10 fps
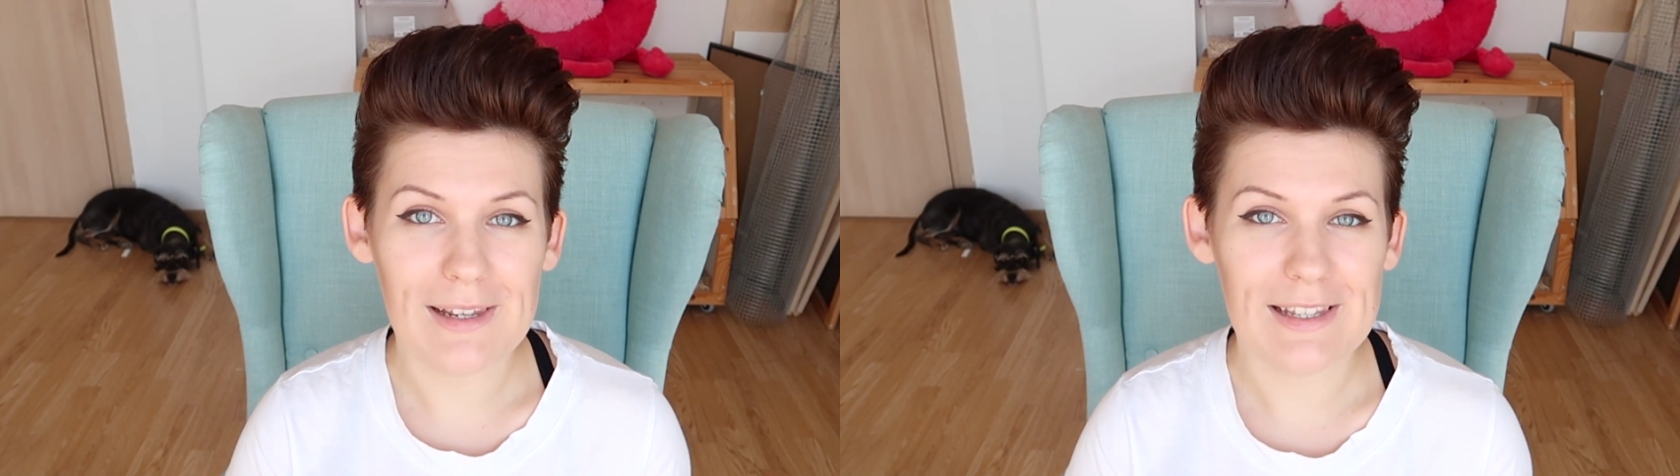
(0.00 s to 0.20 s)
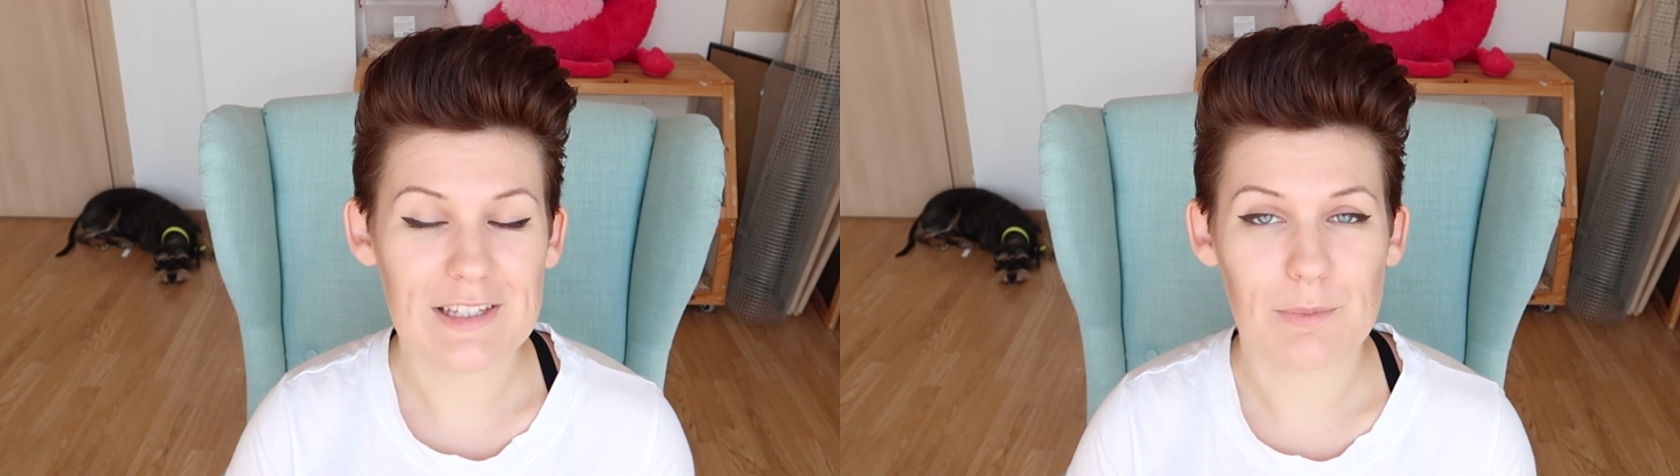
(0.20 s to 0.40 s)

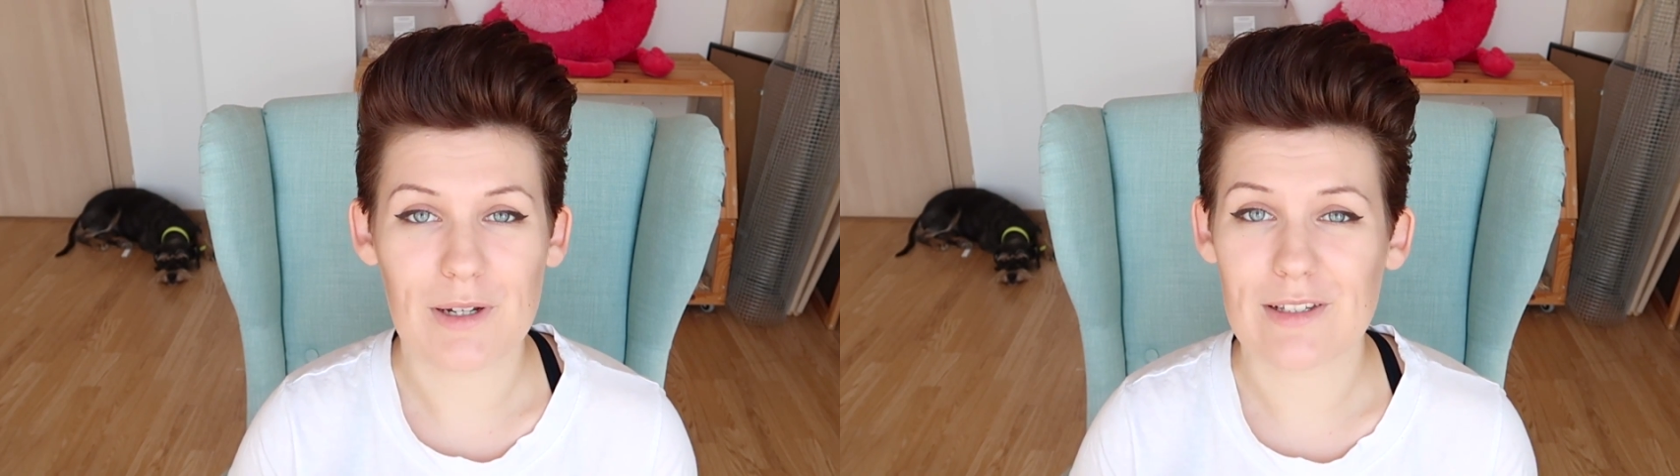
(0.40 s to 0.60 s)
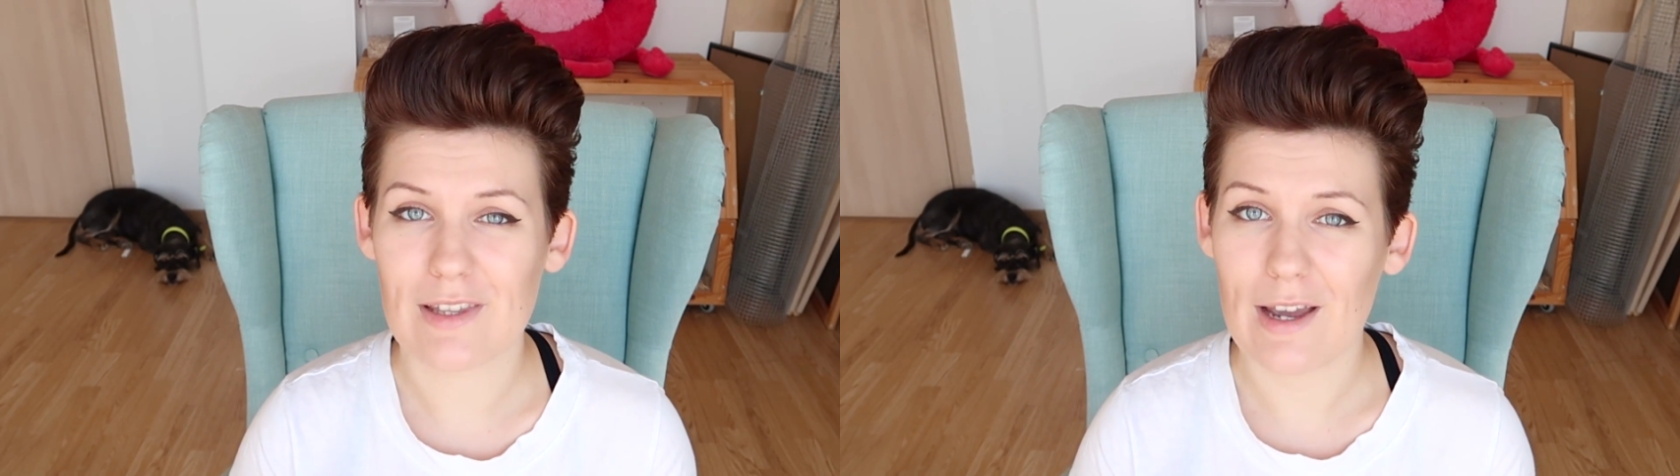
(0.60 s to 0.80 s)
list
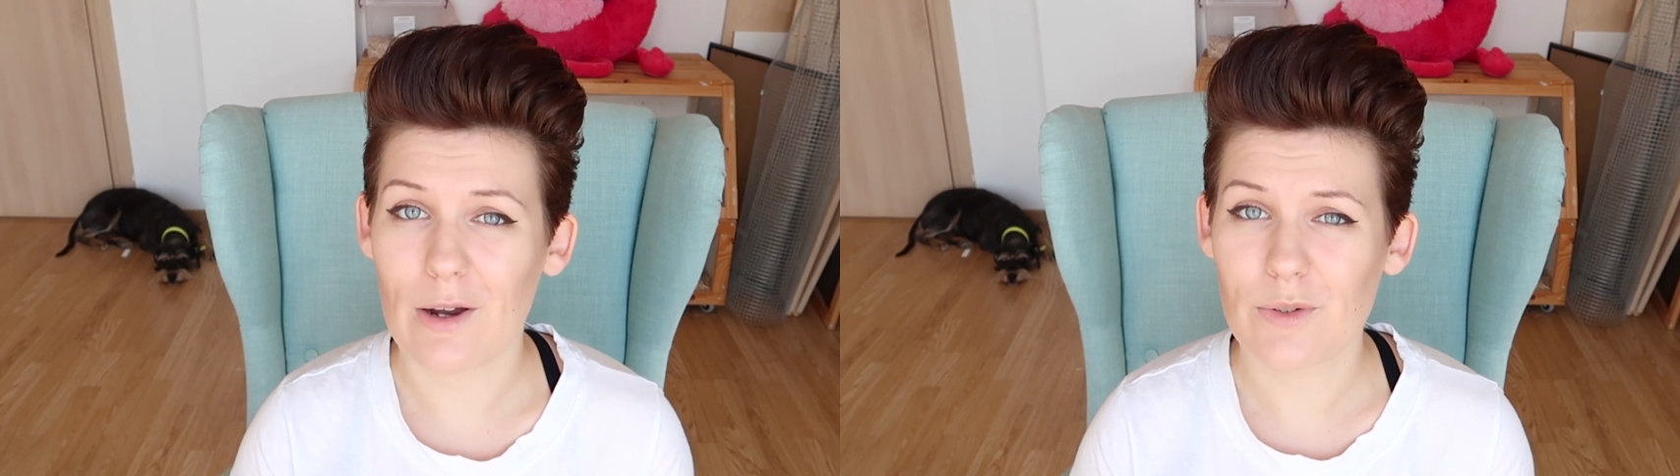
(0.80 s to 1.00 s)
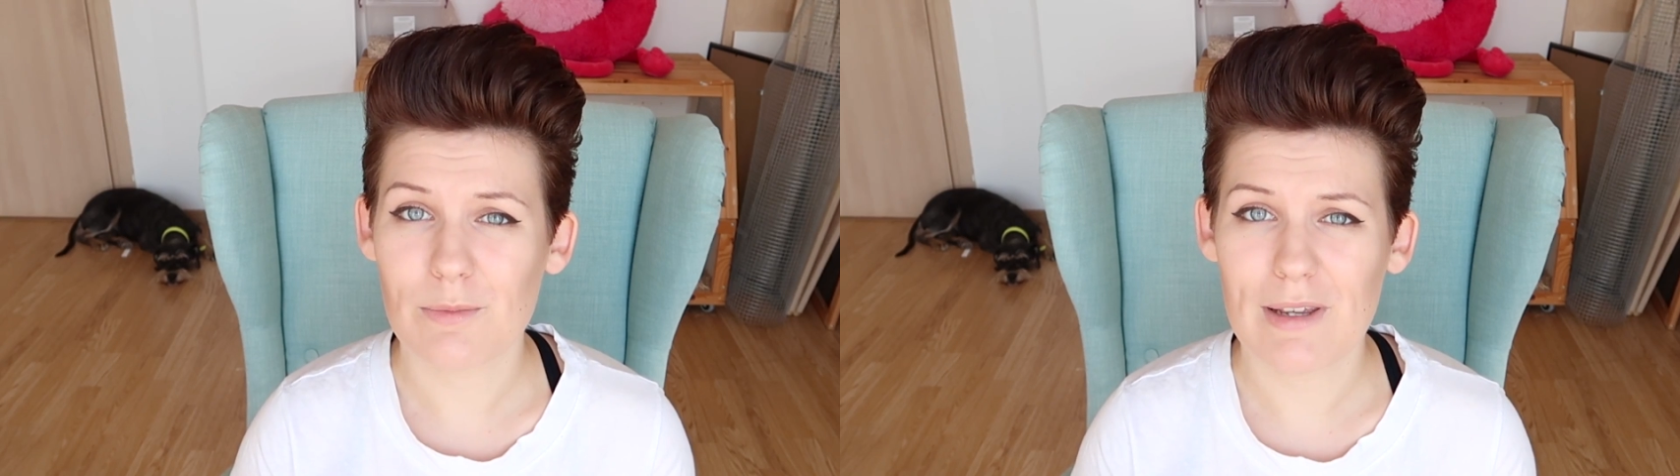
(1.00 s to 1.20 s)
because they are
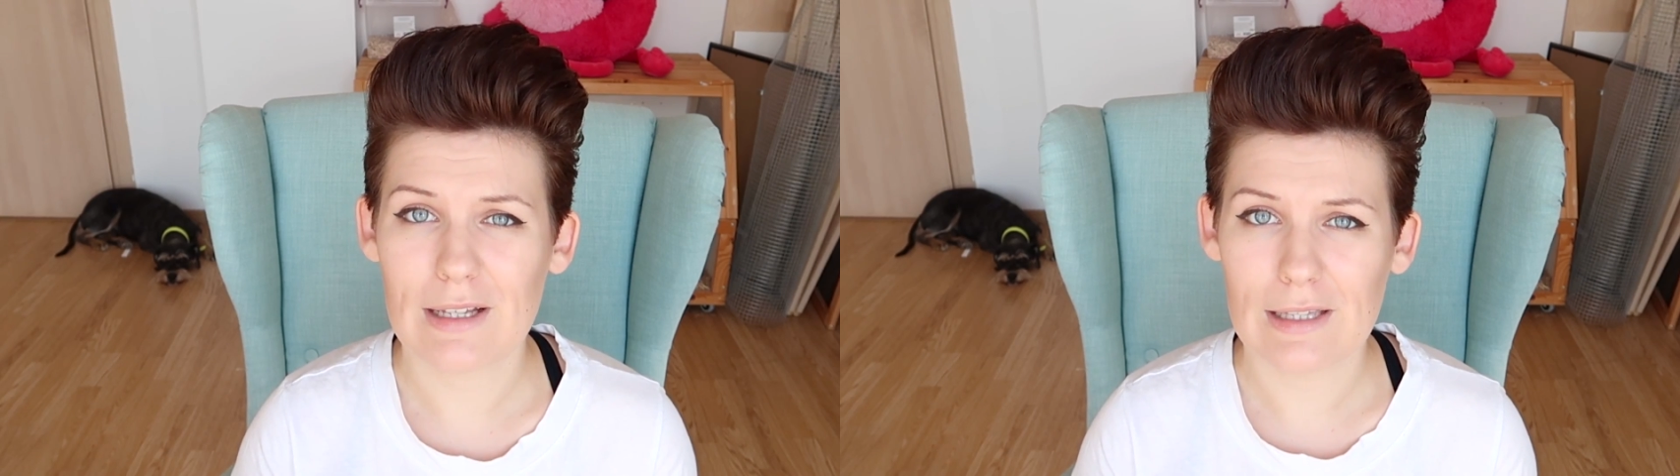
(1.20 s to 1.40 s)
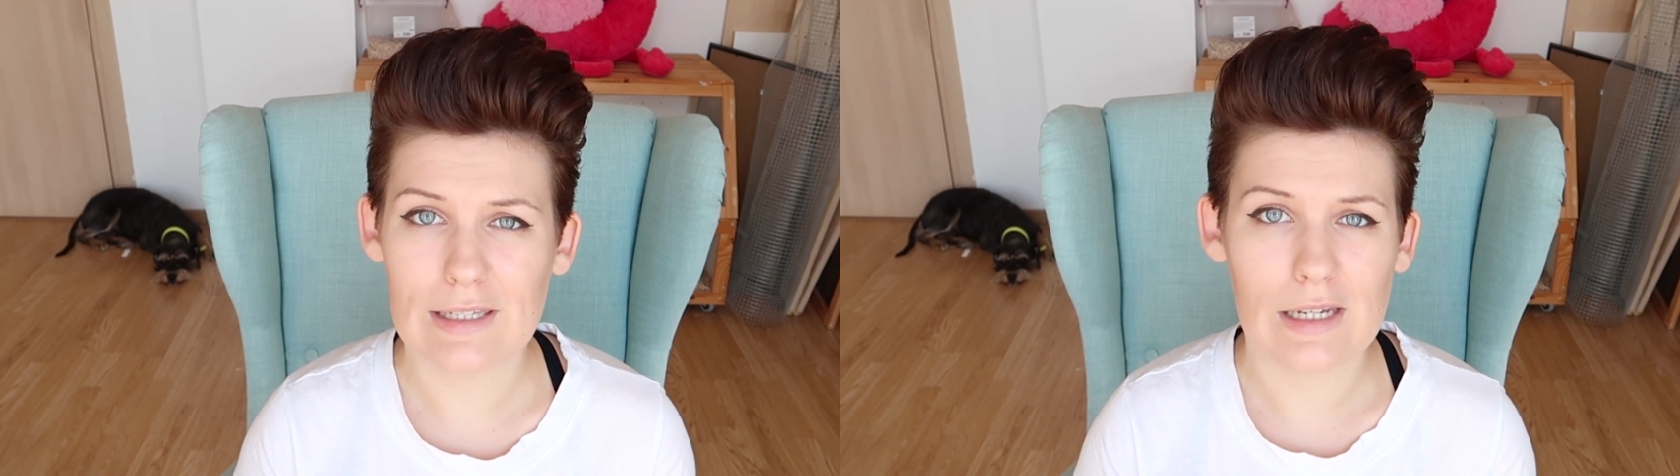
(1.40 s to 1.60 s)
going to make
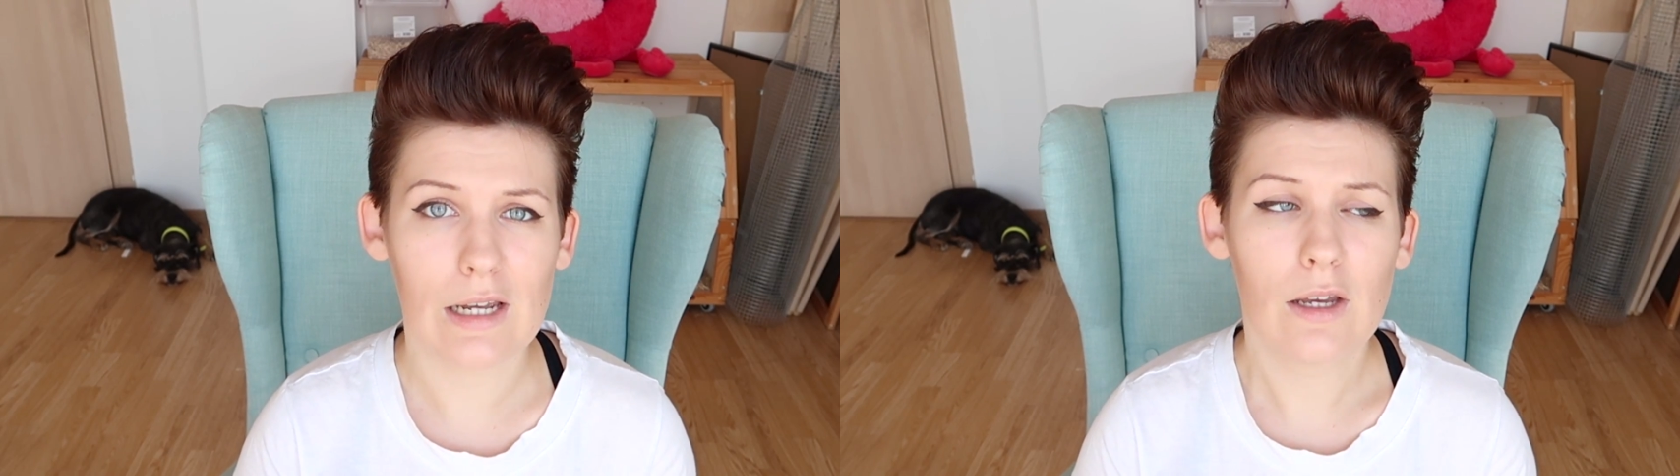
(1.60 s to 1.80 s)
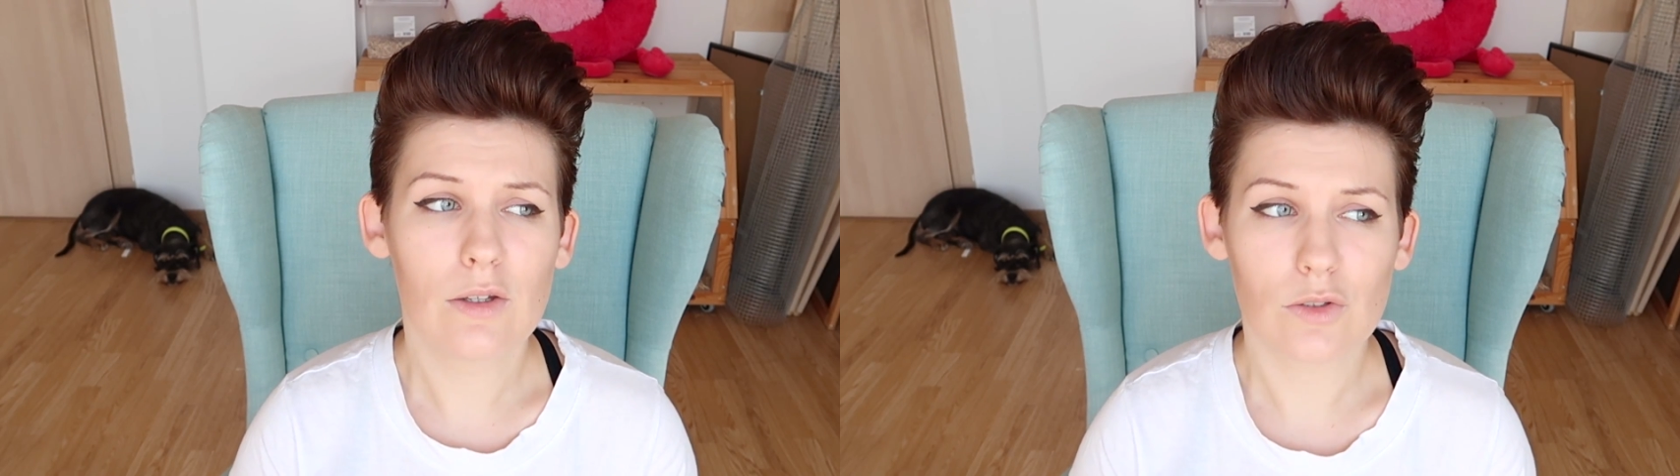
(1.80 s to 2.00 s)

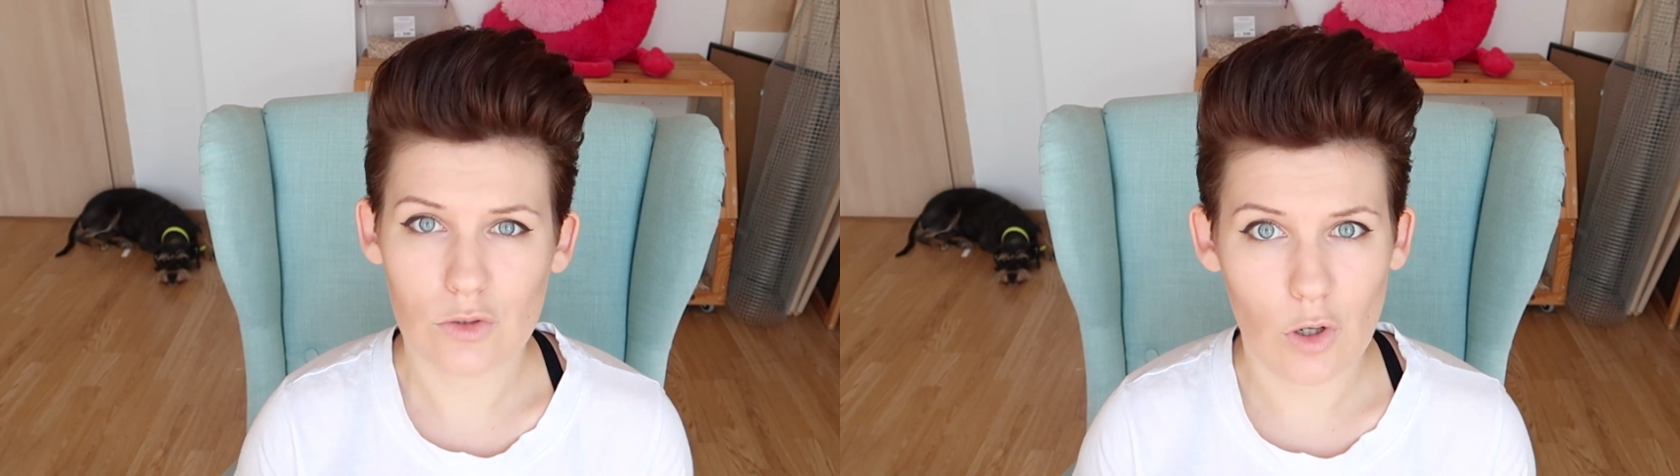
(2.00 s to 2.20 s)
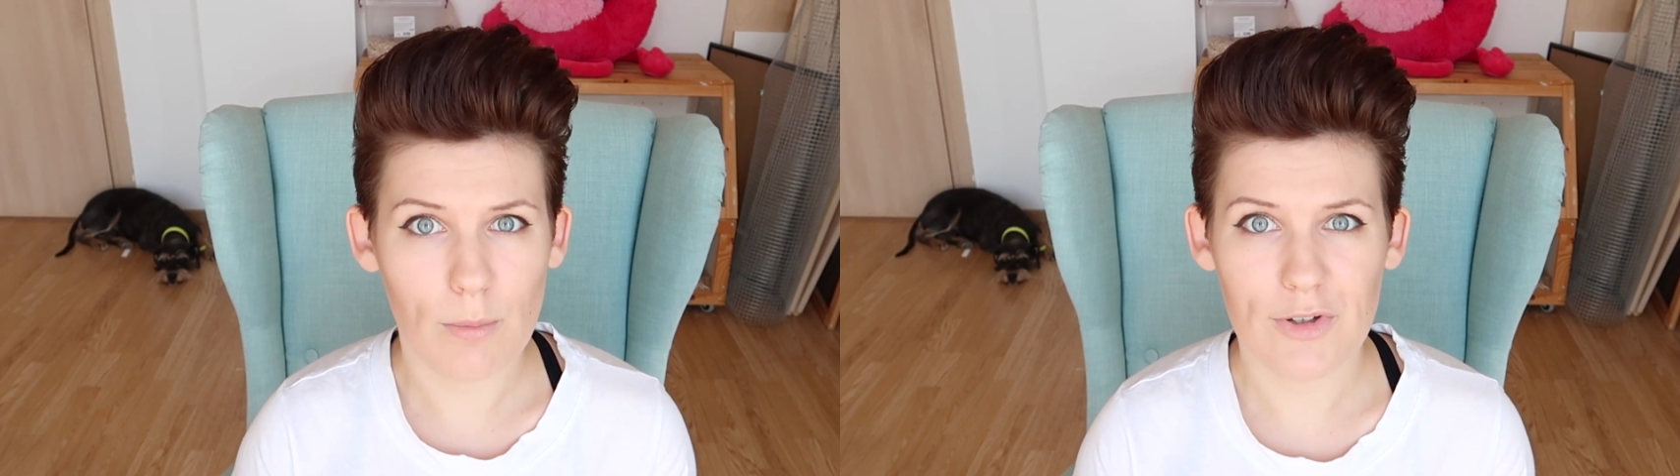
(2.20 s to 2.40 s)
cleaning
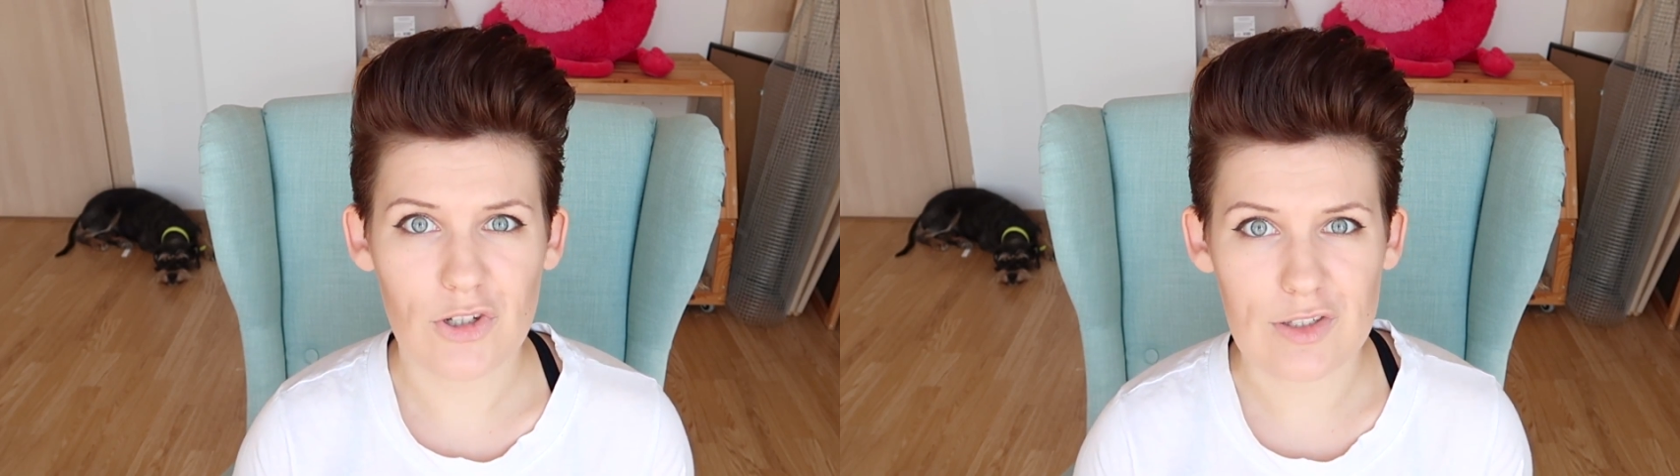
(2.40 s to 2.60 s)
so much